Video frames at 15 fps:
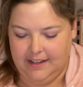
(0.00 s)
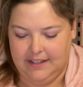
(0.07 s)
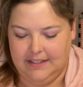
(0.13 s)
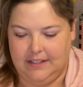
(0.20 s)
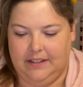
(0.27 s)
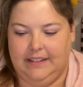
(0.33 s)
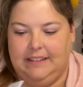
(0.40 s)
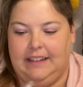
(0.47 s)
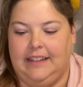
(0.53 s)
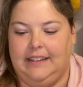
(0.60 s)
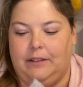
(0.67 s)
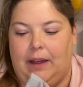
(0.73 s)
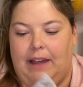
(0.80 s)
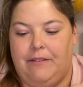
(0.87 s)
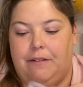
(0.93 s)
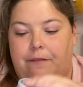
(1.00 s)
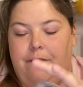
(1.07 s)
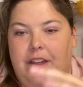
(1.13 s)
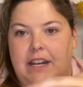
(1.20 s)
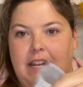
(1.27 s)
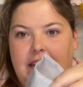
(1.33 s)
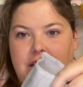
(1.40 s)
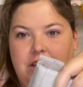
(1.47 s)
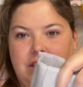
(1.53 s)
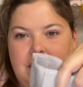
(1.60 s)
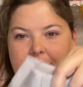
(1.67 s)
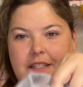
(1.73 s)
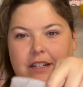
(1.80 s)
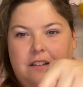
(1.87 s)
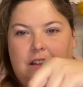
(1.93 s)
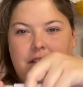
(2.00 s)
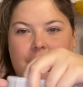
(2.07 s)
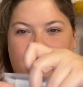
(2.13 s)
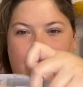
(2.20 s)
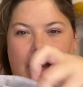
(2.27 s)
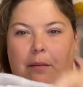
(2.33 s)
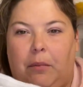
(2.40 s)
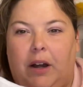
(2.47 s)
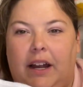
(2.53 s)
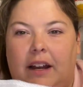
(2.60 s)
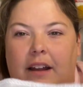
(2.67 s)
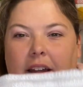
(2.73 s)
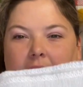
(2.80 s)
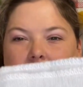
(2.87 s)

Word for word: So let's see. So I have a finish that's still on the fabric